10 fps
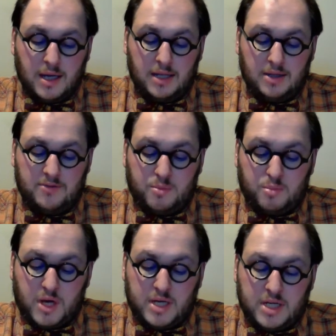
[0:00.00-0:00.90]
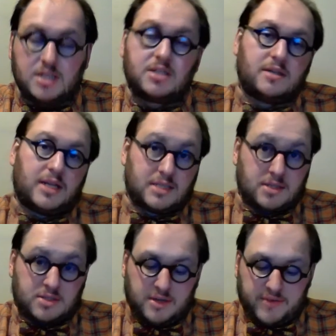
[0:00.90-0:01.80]
look for Brundage, that's
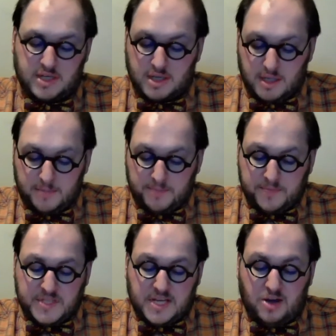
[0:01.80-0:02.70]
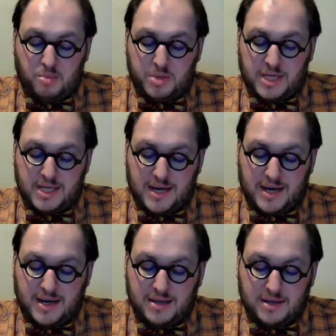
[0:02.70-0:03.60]
their servant, to help, but he
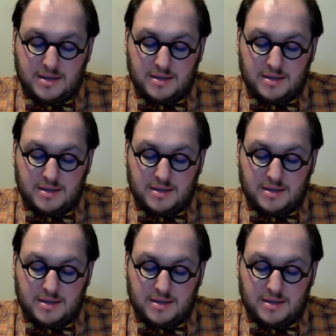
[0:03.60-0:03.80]
high